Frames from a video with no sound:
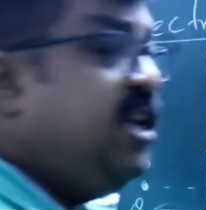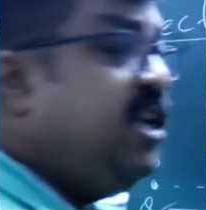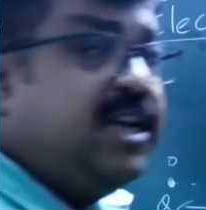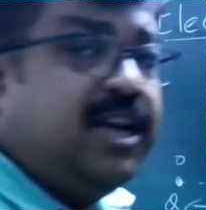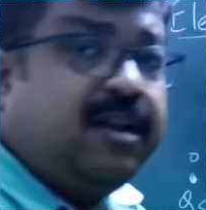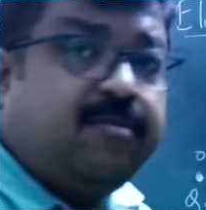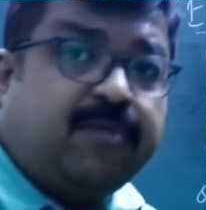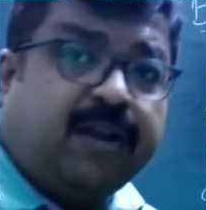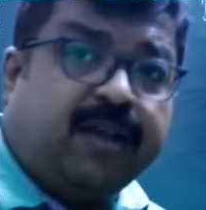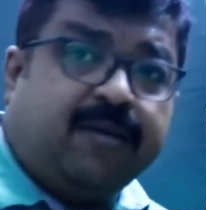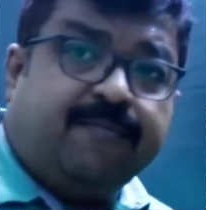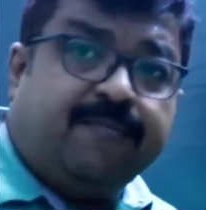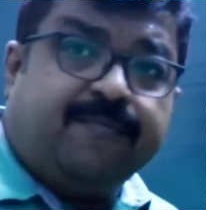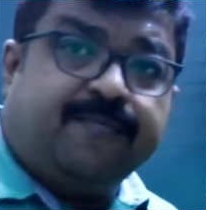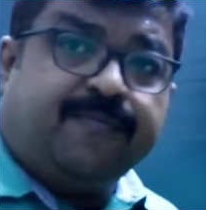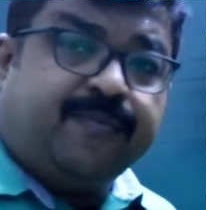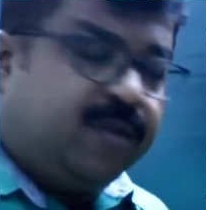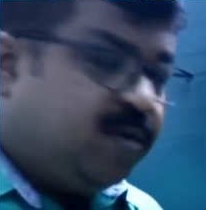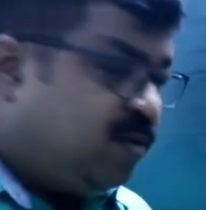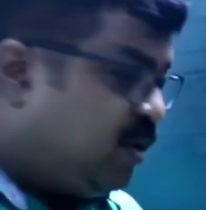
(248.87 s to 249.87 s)
dr prime,
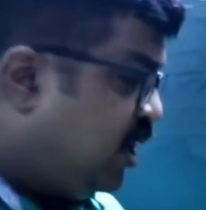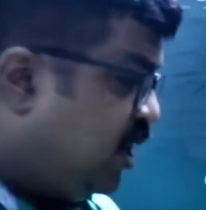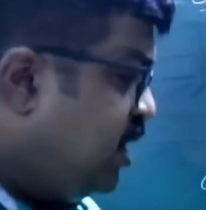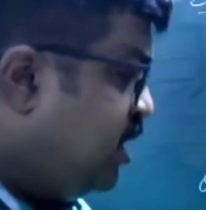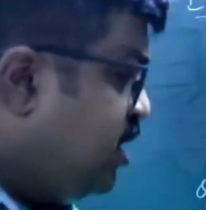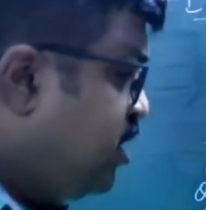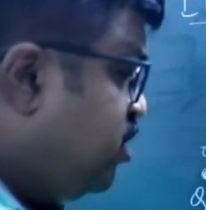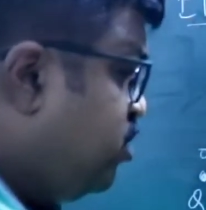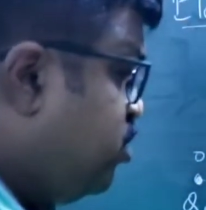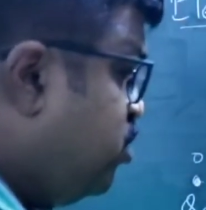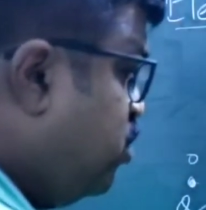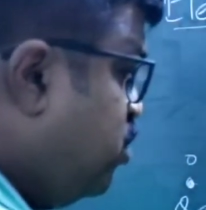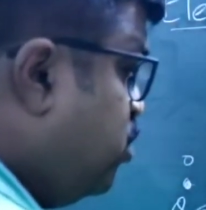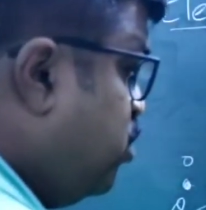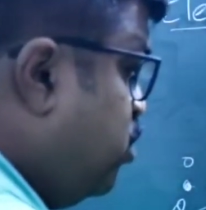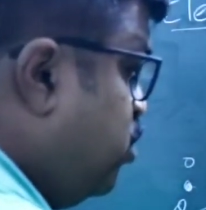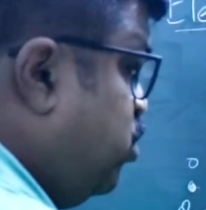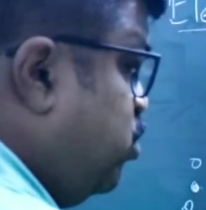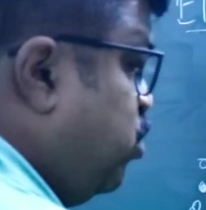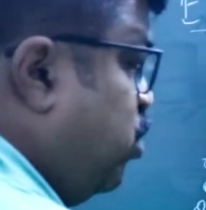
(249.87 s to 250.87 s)
okay.
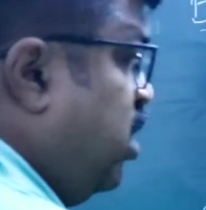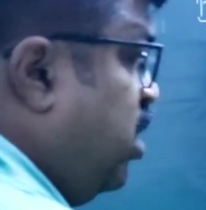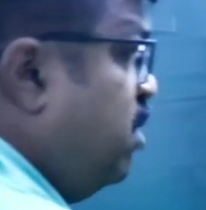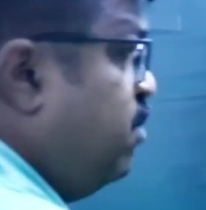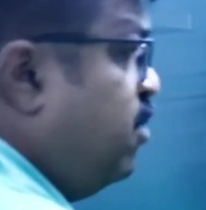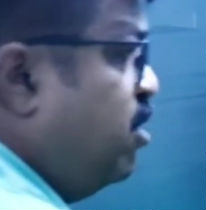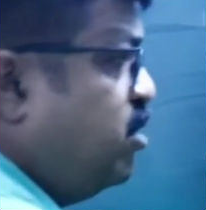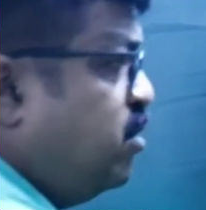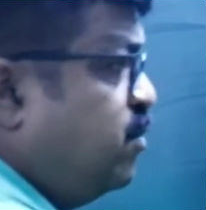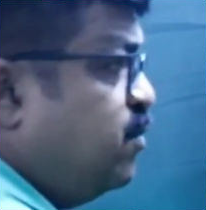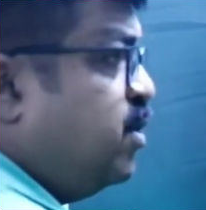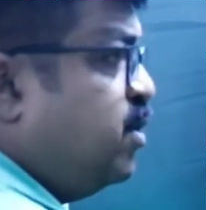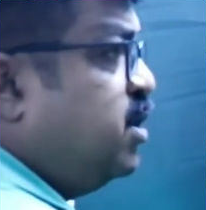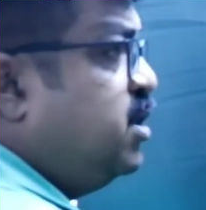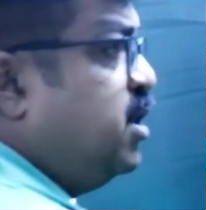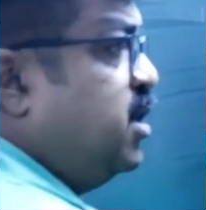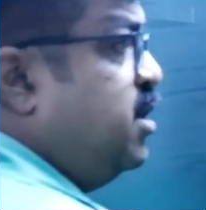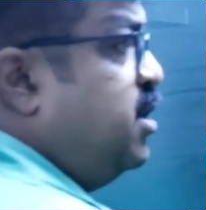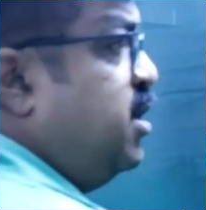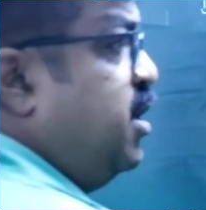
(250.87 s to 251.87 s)
So total amount of
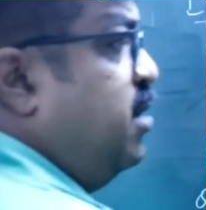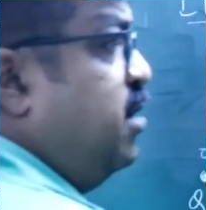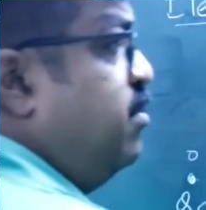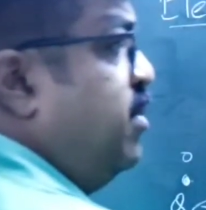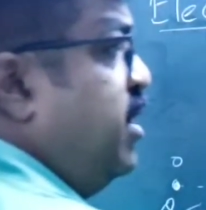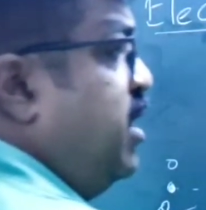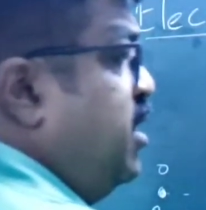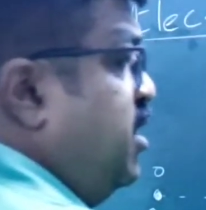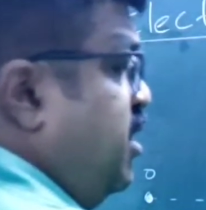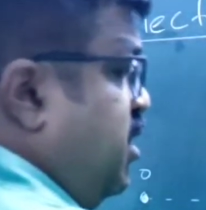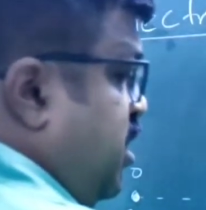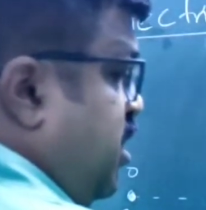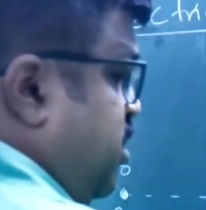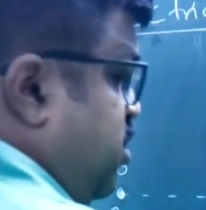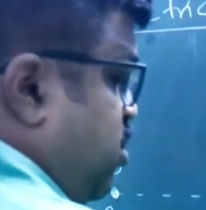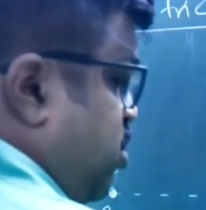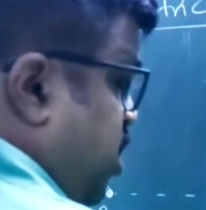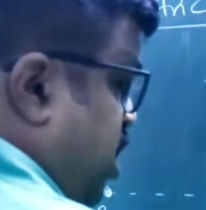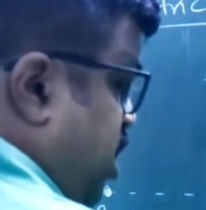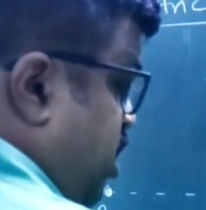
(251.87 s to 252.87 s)
work done in bringing
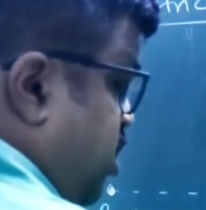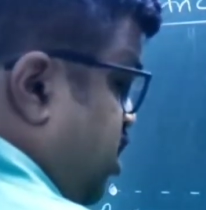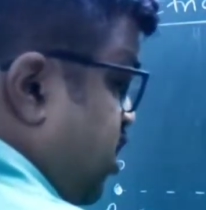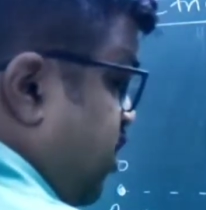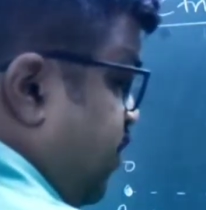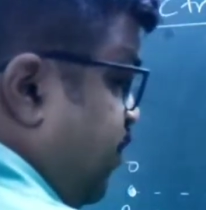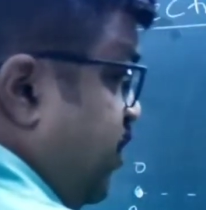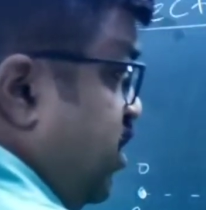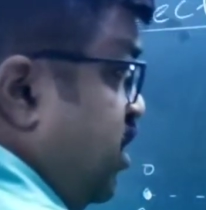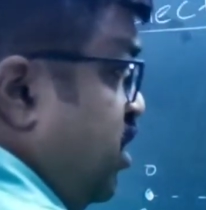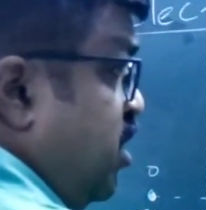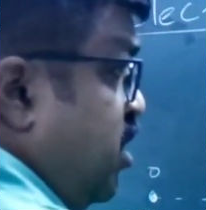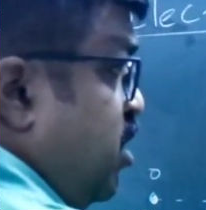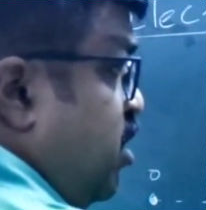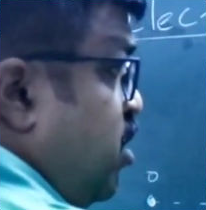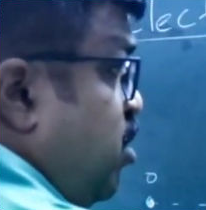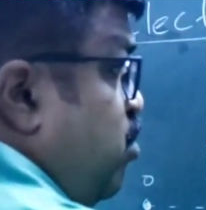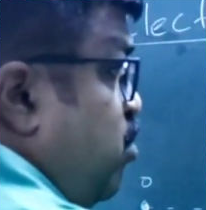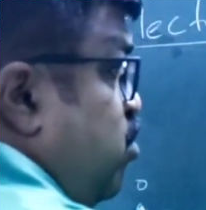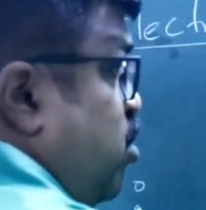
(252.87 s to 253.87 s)
this charge
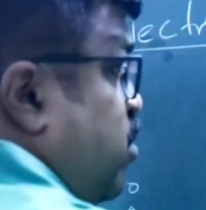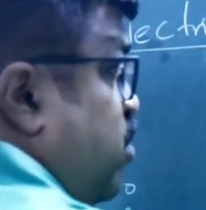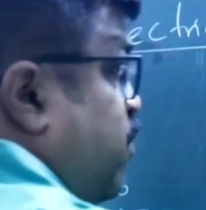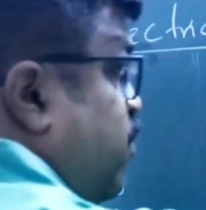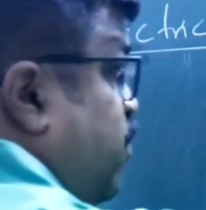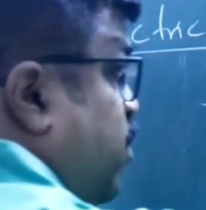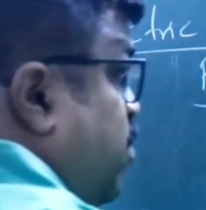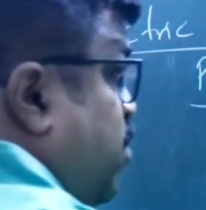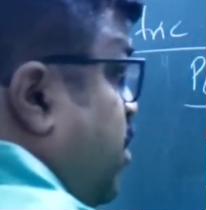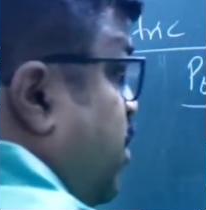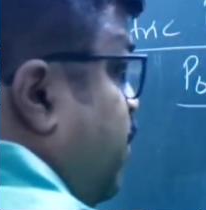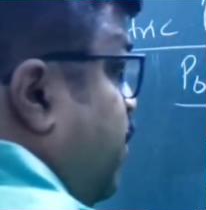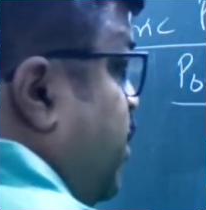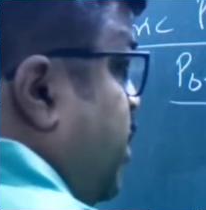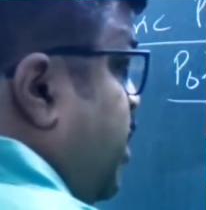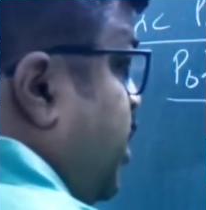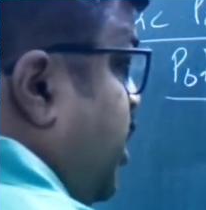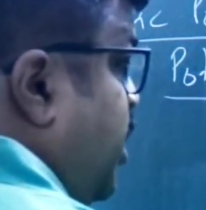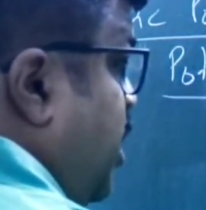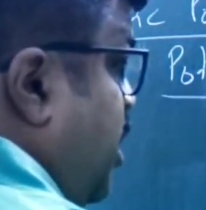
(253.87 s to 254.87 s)
Q naught from
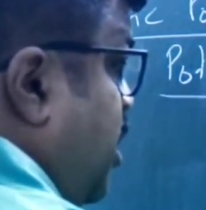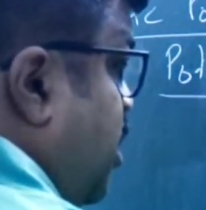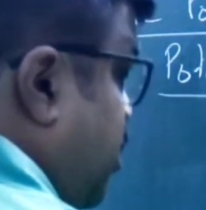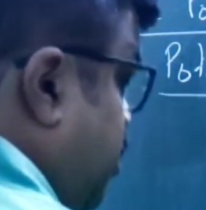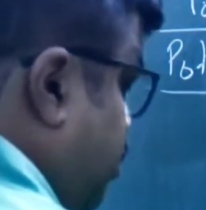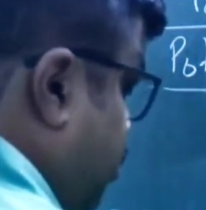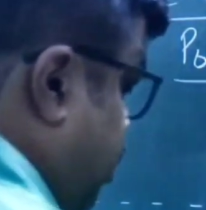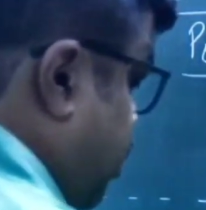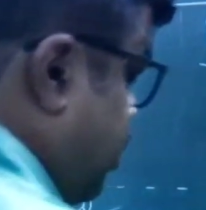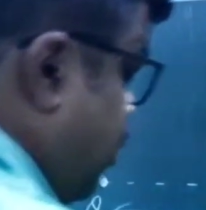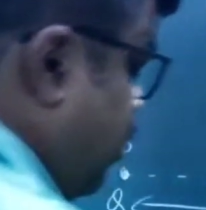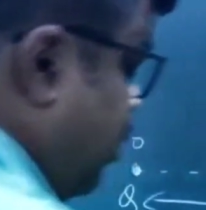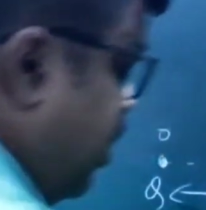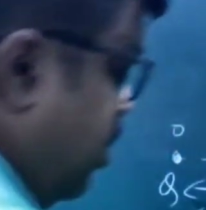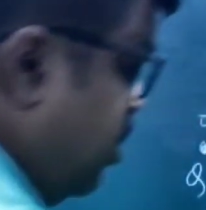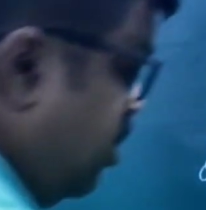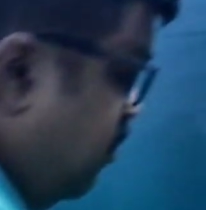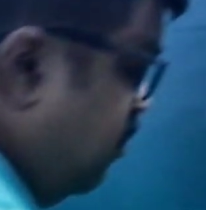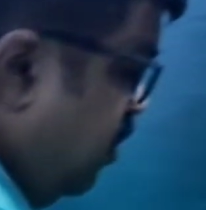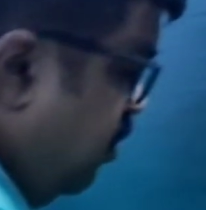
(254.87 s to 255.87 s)
infinity to this
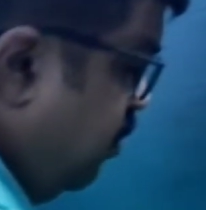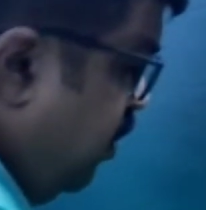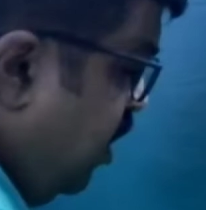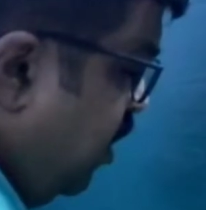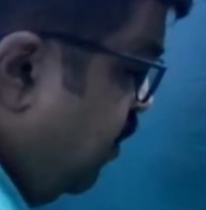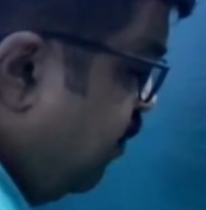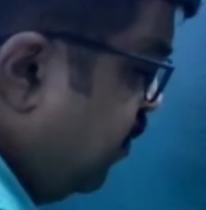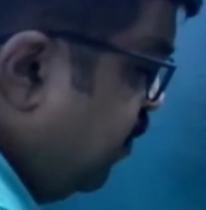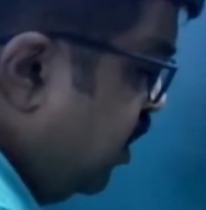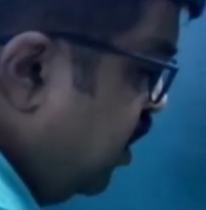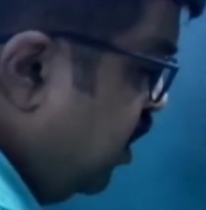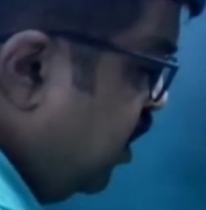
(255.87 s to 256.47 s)
location will be